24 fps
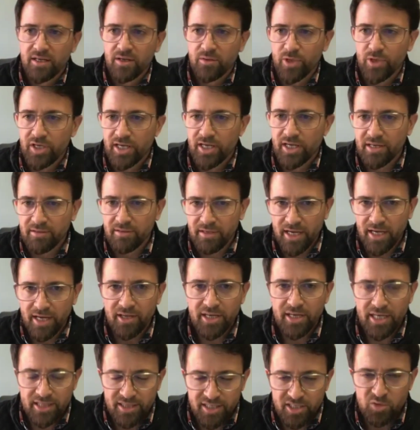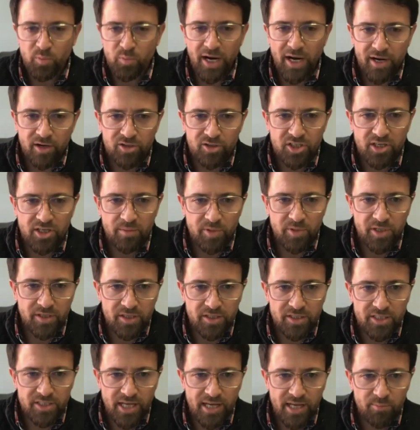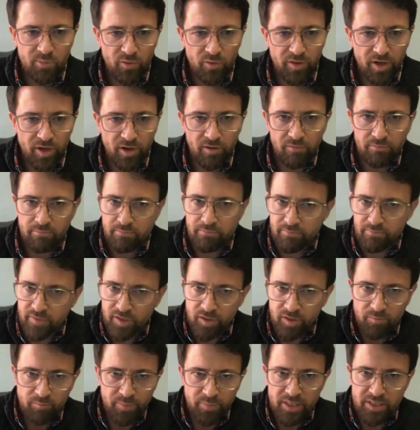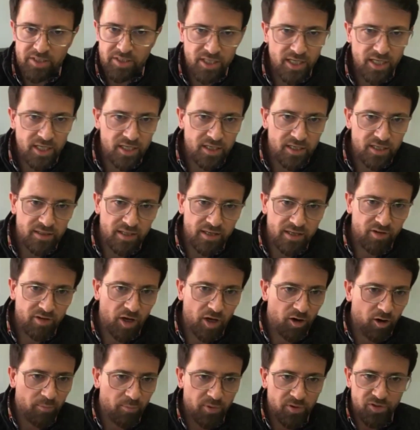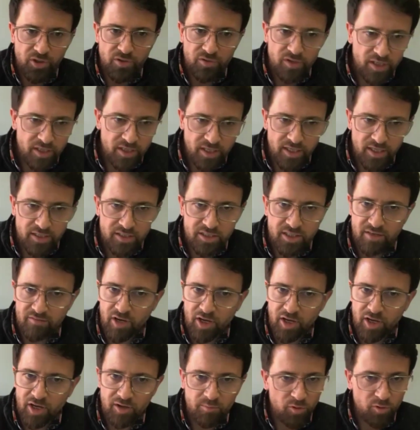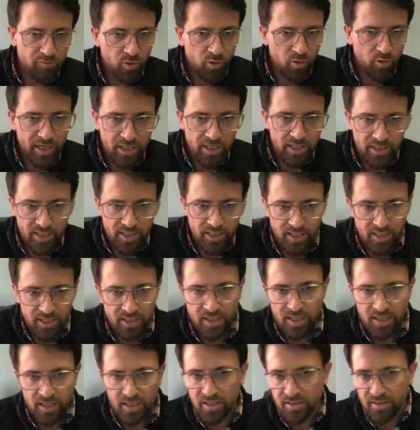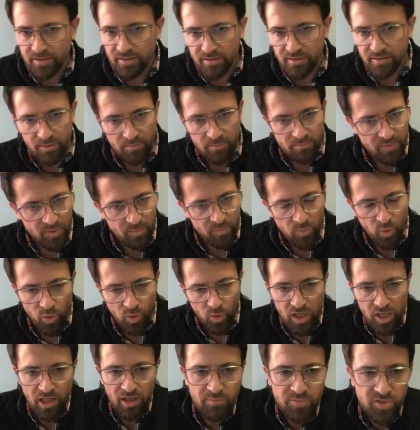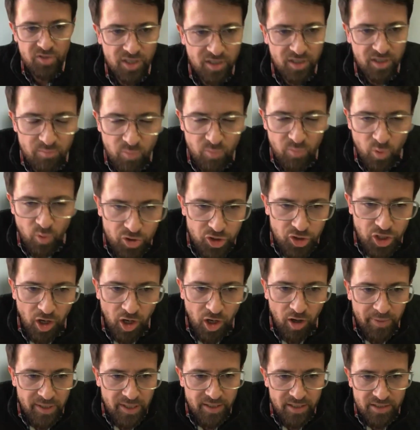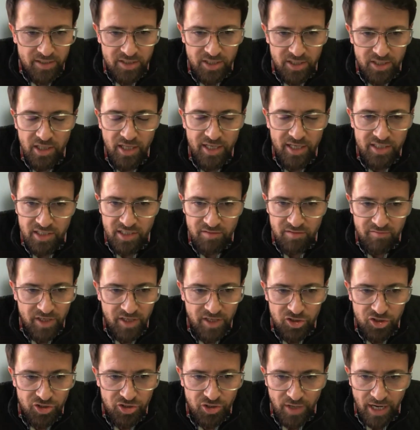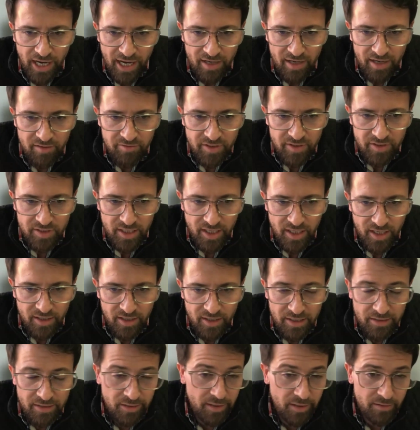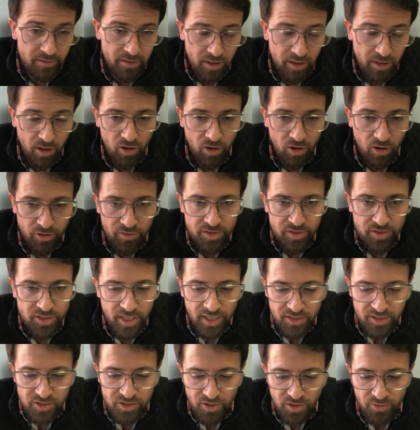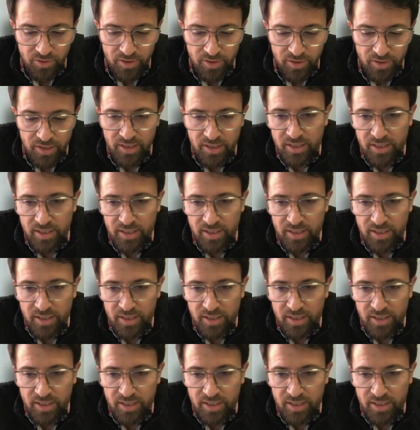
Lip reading: when you get these buyers coming to the table, they're busy, they've got opportunities, they've got to move quickly. The more clumsy, the more choppy it is, the less conviction you have, and the longer it takes. So